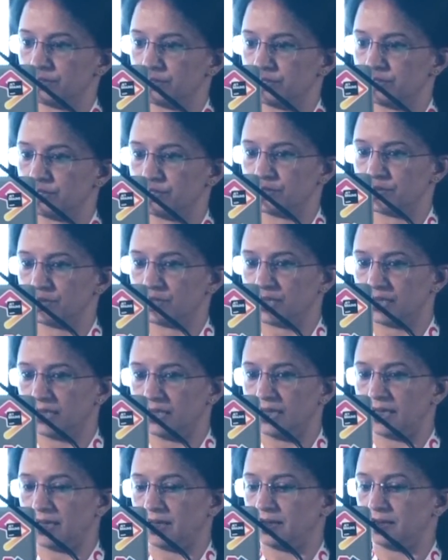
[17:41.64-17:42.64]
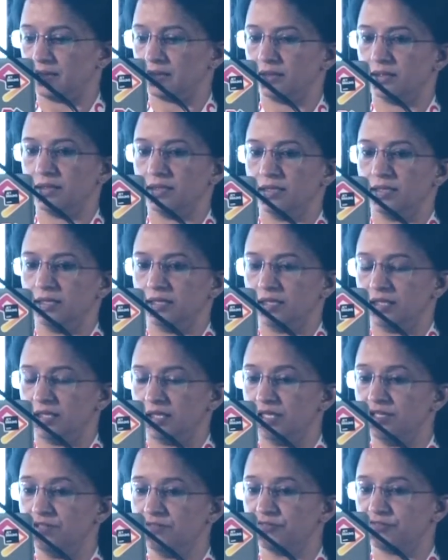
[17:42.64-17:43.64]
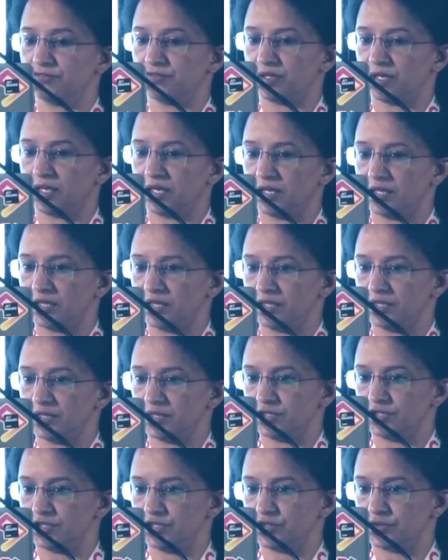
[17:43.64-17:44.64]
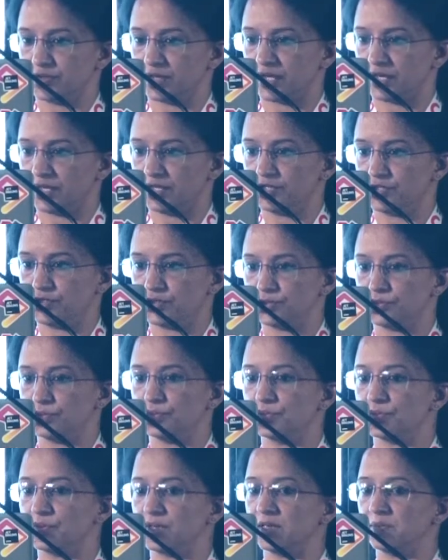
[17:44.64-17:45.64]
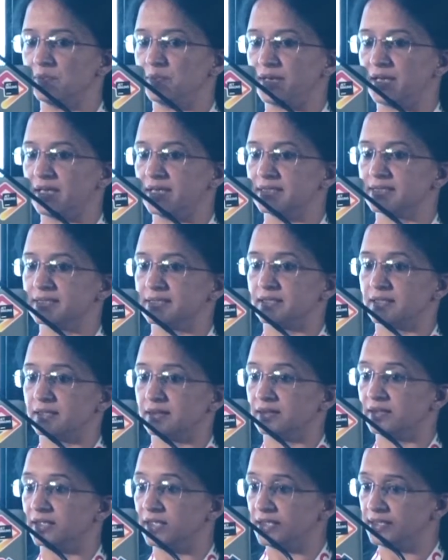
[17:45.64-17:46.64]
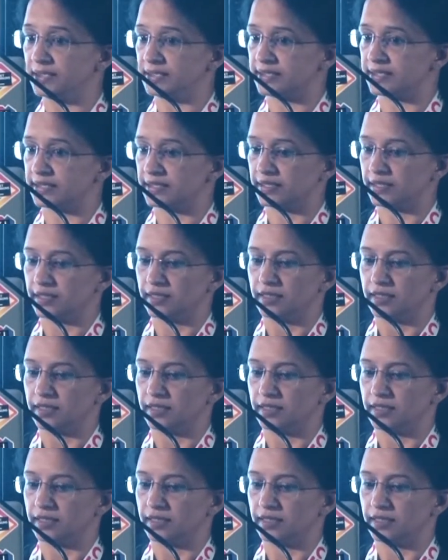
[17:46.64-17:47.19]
So again, if I try to replace this